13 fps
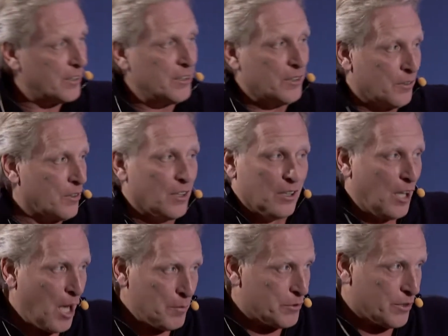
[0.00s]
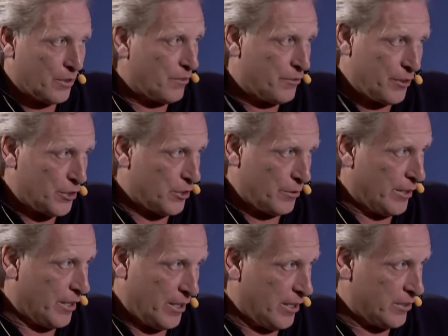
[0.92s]
the lobster
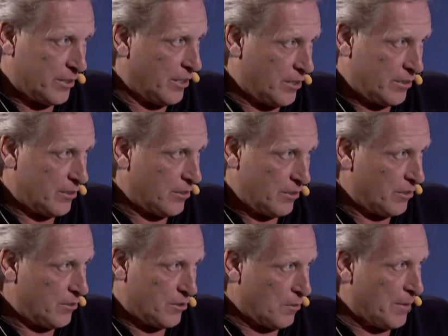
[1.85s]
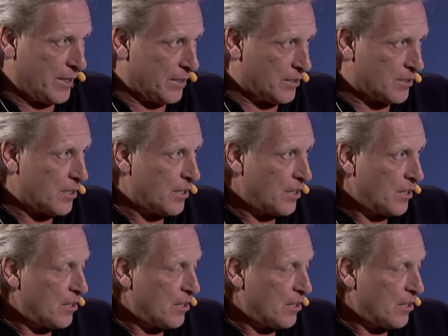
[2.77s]
fishery is tremendous,